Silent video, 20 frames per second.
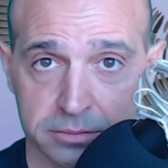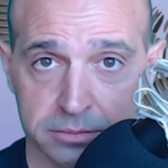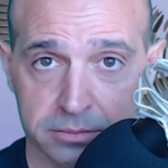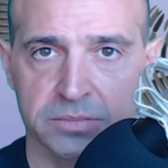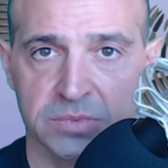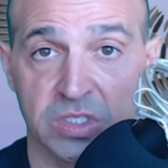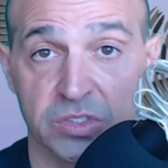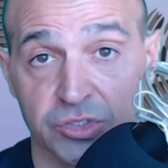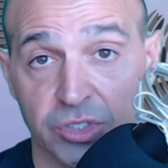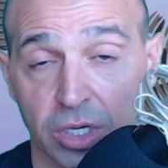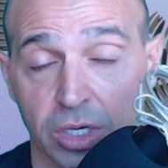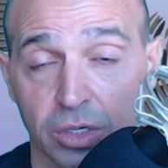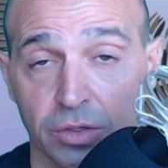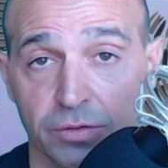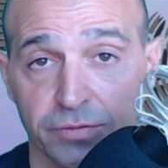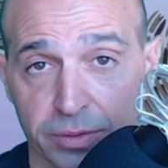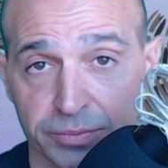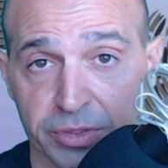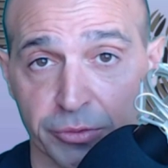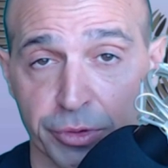So,
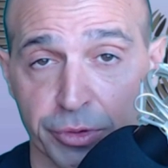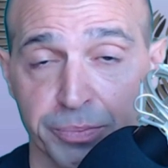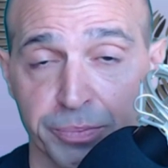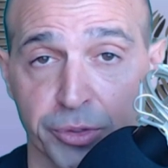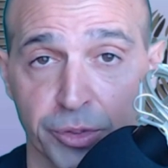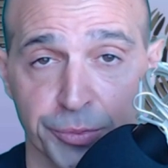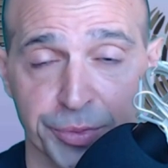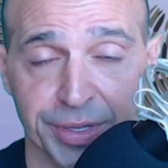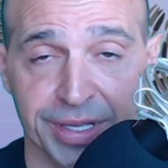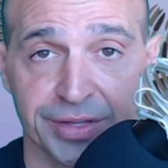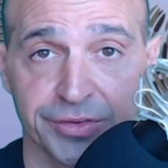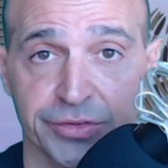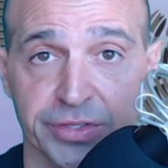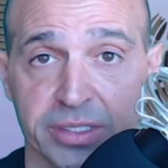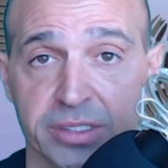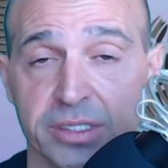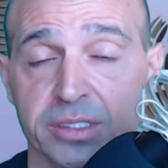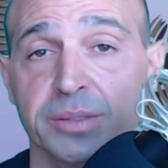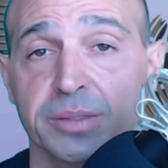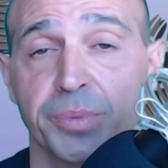from the report, we can see
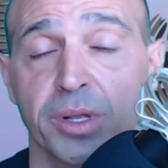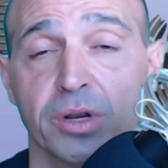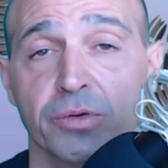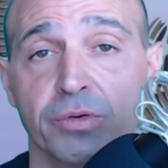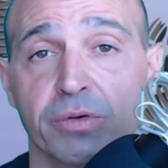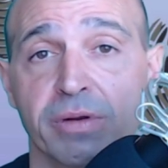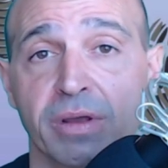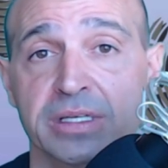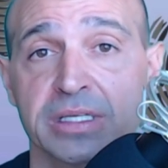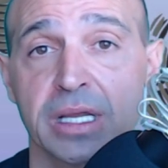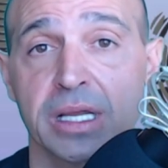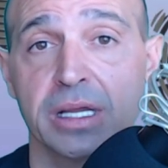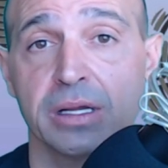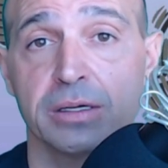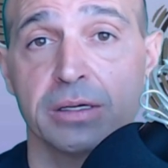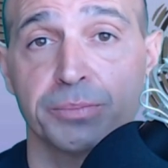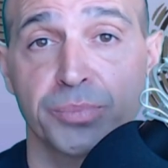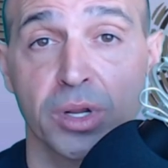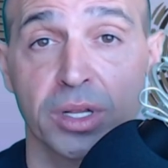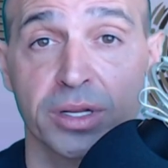that the
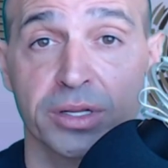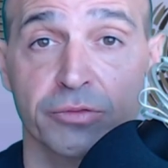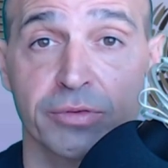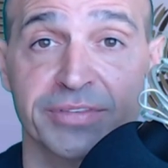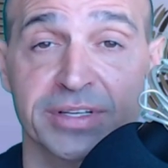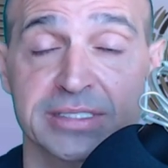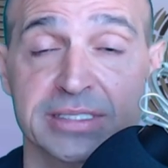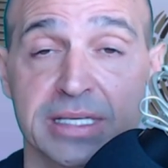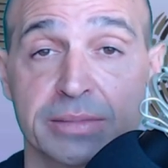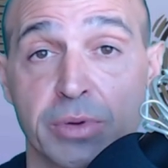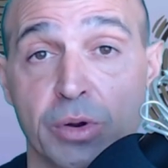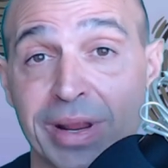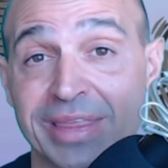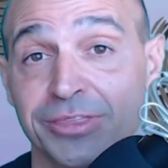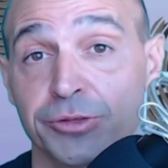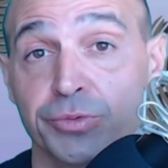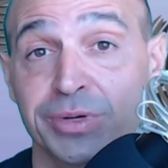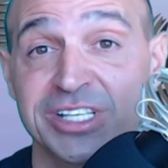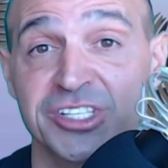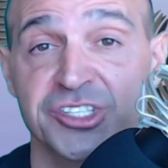polygraph examiner ran
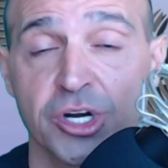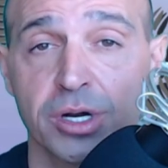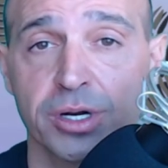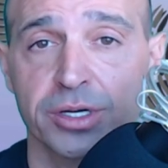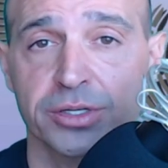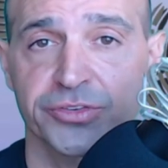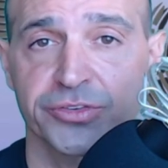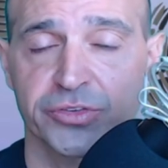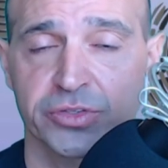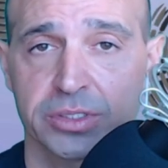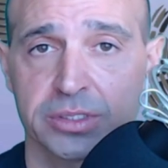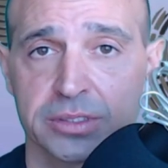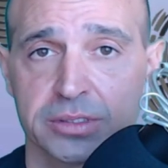3 charts.